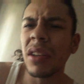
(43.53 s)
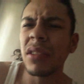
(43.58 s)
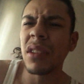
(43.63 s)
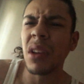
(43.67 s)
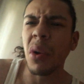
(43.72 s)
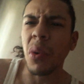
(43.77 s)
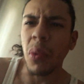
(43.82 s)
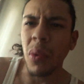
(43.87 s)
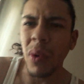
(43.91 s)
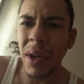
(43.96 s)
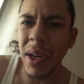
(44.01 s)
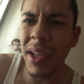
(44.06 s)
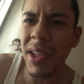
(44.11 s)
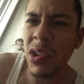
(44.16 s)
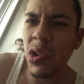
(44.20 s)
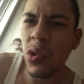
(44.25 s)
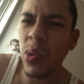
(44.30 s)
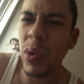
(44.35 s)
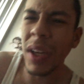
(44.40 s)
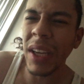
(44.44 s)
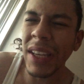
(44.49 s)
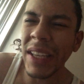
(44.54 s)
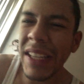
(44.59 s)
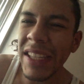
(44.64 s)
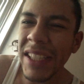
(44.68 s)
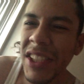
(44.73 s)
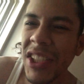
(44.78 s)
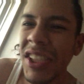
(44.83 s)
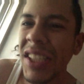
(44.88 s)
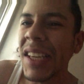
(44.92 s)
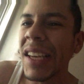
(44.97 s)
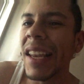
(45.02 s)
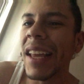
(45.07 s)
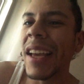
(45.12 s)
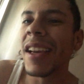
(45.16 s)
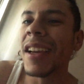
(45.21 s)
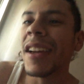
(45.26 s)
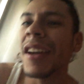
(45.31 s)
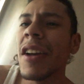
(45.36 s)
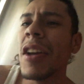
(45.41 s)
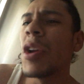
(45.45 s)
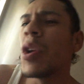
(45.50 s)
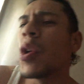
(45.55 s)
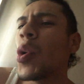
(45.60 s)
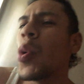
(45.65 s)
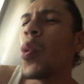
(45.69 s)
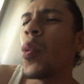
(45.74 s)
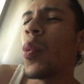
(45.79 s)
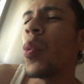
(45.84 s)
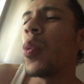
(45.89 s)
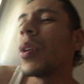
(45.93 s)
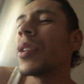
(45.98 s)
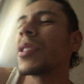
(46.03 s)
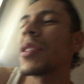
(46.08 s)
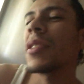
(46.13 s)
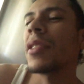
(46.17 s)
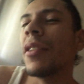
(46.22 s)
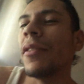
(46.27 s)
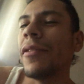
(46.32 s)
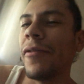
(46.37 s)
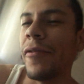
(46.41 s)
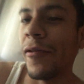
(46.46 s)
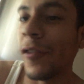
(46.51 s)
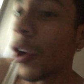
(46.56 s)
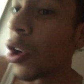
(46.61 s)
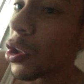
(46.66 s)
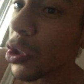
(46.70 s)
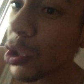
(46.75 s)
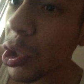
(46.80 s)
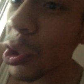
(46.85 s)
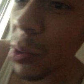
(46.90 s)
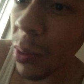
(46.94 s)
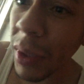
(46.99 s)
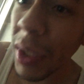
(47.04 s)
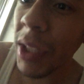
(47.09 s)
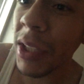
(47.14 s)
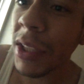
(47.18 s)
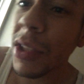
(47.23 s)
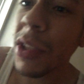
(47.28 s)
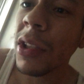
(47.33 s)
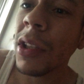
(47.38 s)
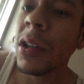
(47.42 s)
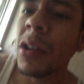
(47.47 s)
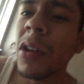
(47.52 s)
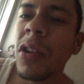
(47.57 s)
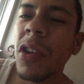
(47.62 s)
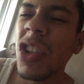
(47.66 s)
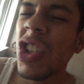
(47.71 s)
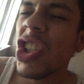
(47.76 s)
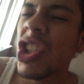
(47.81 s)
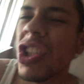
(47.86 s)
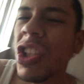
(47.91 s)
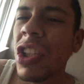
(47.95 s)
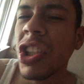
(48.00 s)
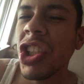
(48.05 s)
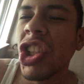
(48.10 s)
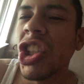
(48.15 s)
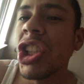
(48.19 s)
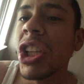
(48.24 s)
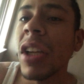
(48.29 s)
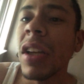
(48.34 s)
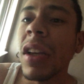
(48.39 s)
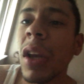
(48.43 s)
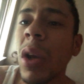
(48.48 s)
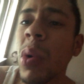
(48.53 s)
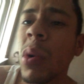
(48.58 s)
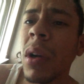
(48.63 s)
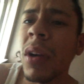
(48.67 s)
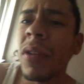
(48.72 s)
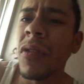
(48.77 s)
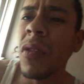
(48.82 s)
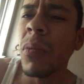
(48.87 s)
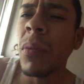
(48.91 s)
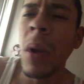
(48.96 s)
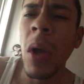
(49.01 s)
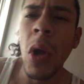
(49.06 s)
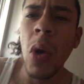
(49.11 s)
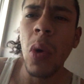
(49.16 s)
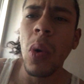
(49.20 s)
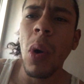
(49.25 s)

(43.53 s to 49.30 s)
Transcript: I was like, what is religion? Like, what's the first religion? You know, there's a shitload of them.